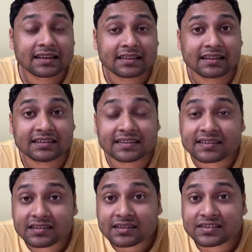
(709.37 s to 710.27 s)
the
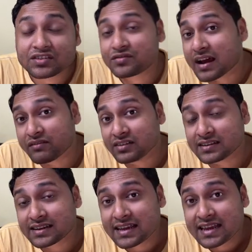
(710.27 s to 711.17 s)
distance
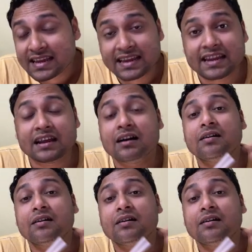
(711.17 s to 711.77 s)
traveled in a